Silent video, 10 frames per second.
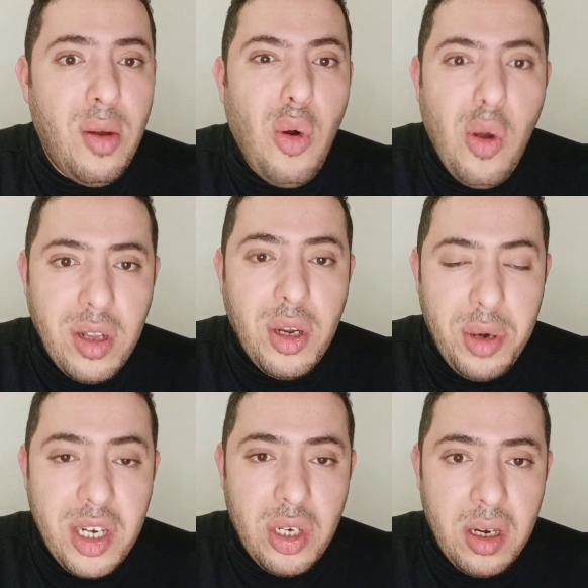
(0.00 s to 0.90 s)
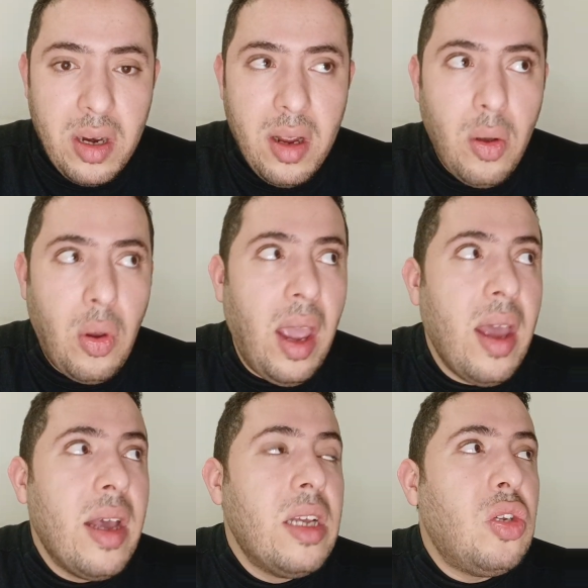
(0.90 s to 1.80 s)
wrong direction.
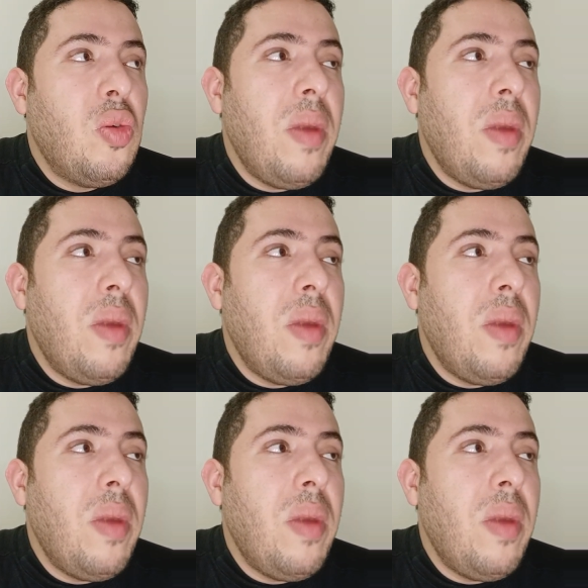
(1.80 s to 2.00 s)
Okay, so